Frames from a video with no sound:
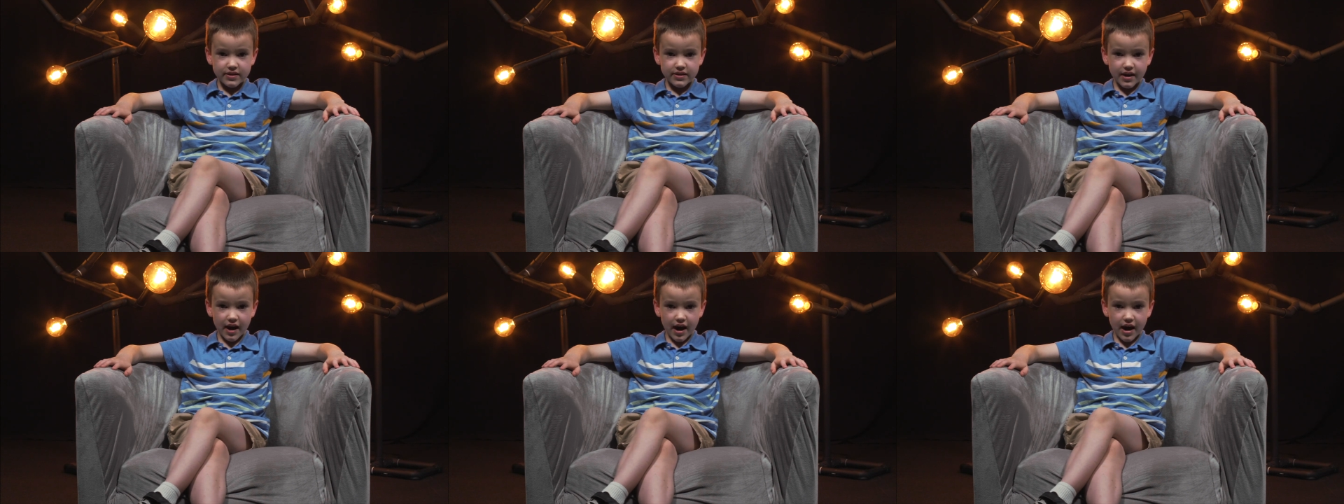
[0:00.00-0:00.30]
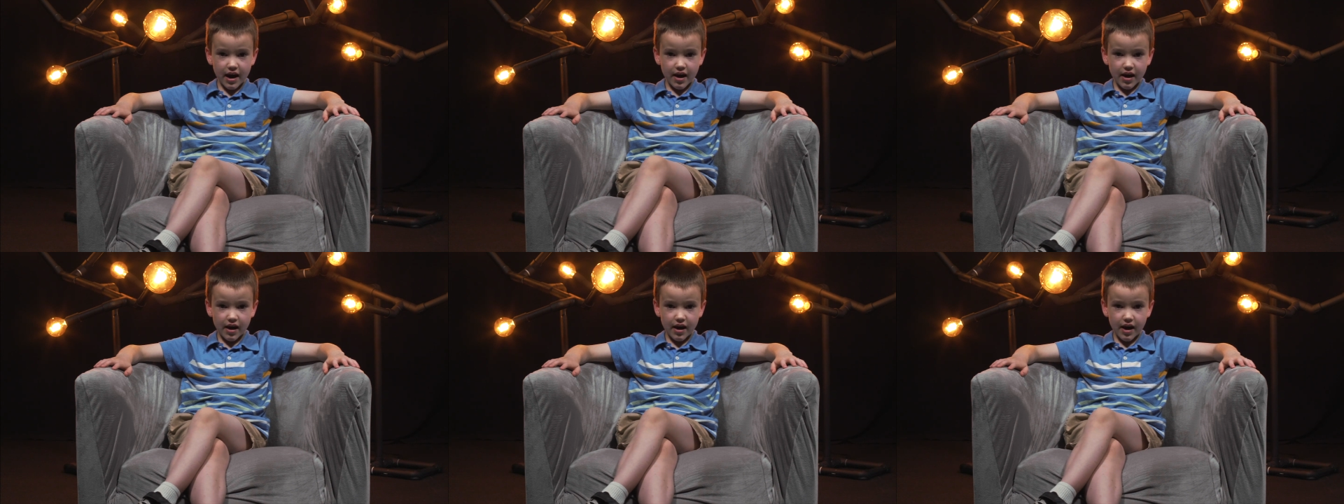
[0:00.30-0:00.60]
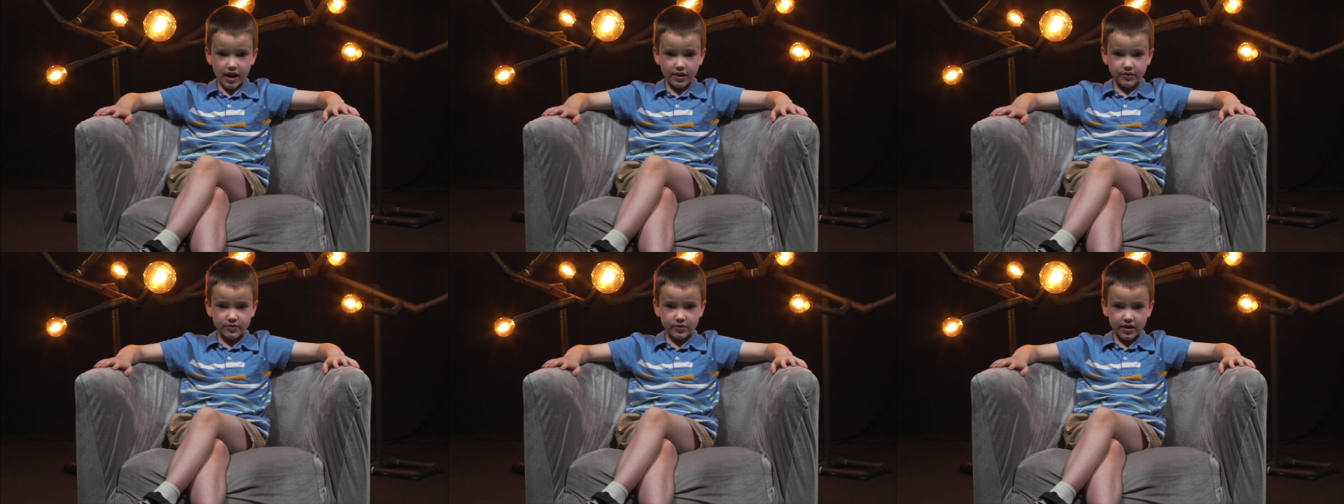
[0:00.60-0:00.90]
that
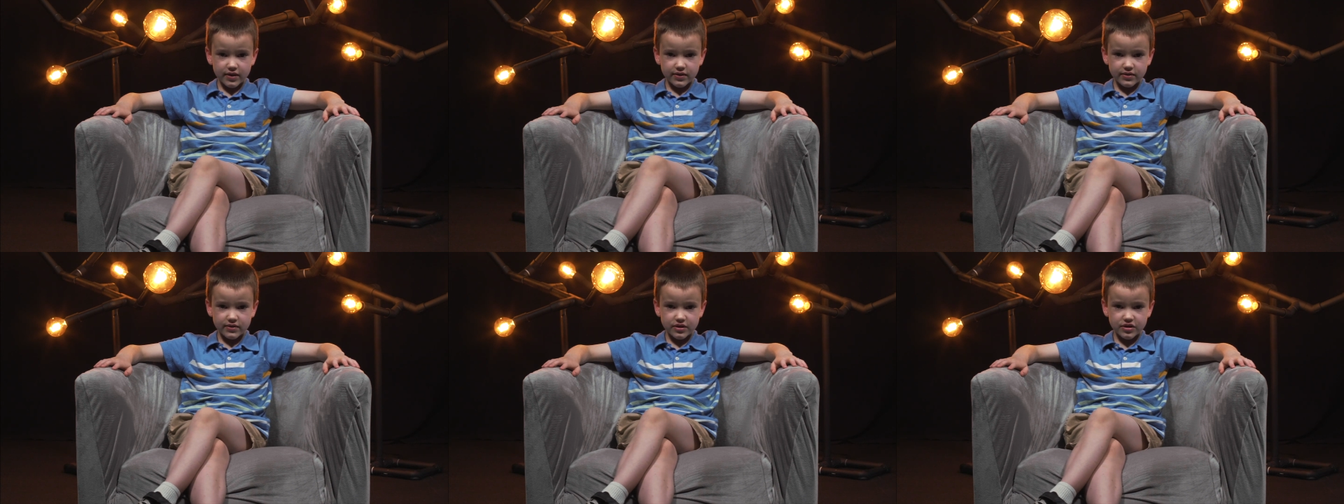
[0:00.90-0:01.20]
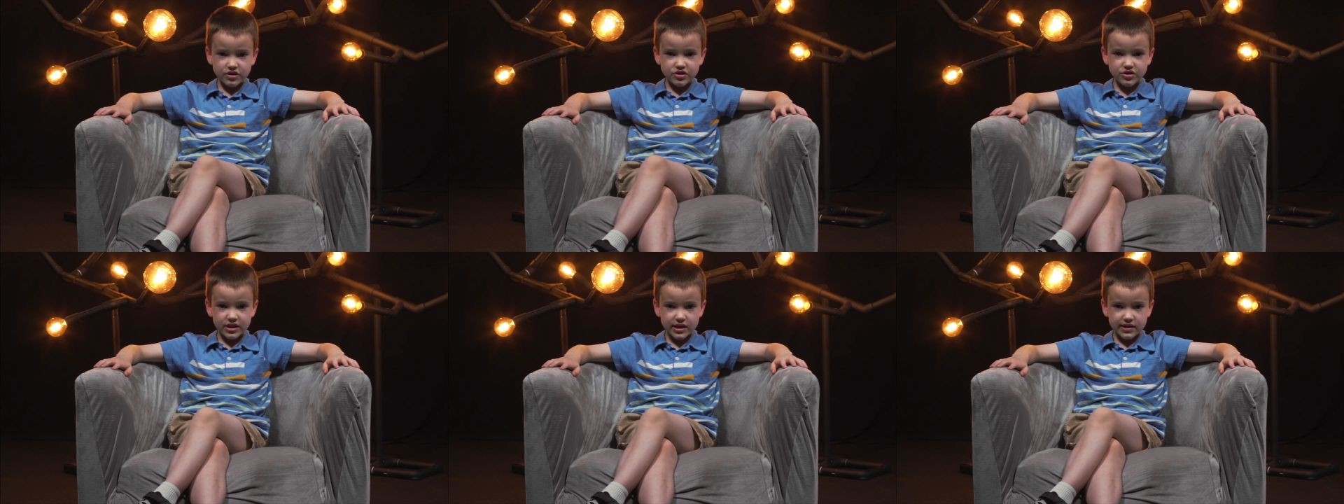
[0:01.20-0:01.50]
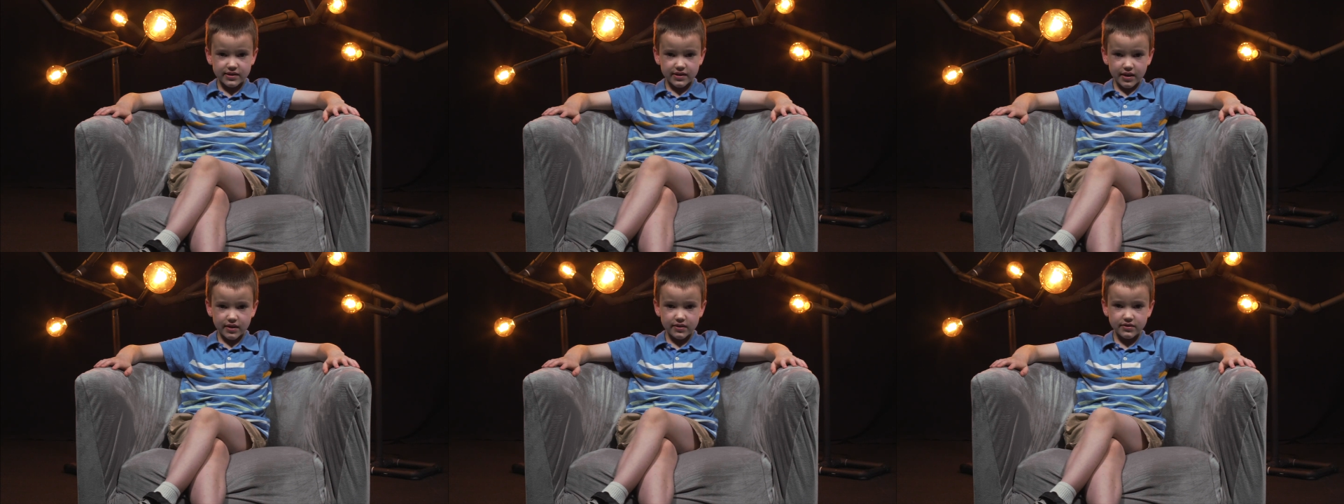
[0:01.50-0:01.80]
I trust in
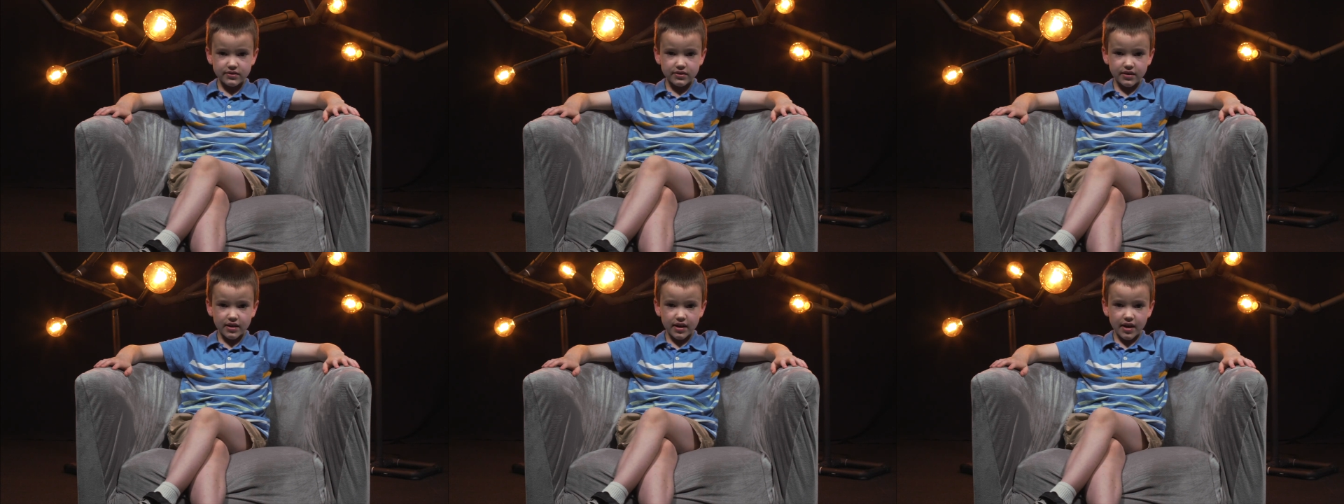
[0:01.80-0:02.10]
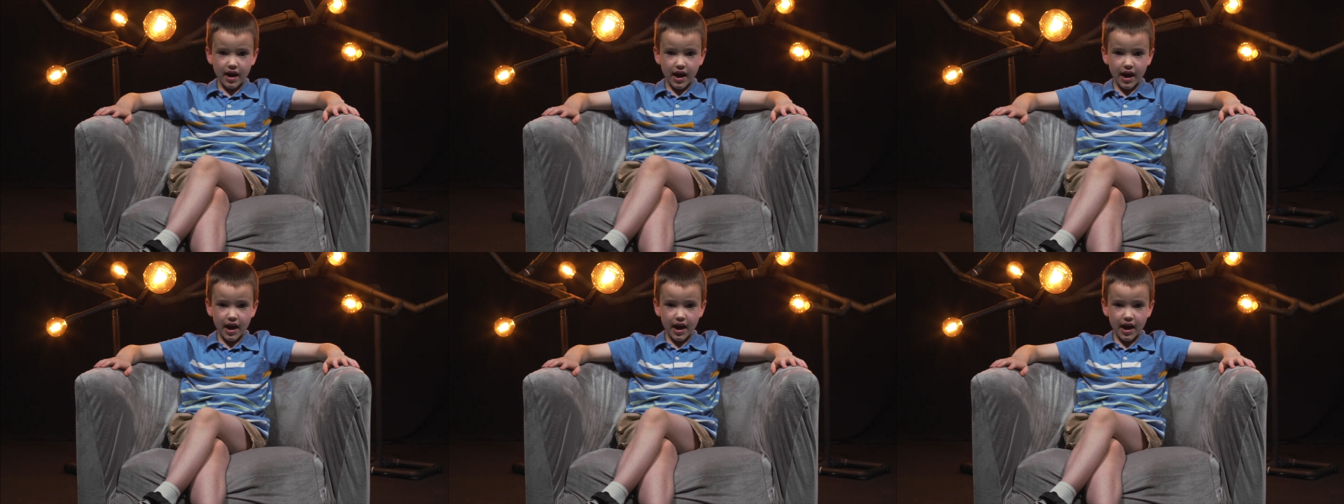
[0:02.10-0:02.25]
Jesus,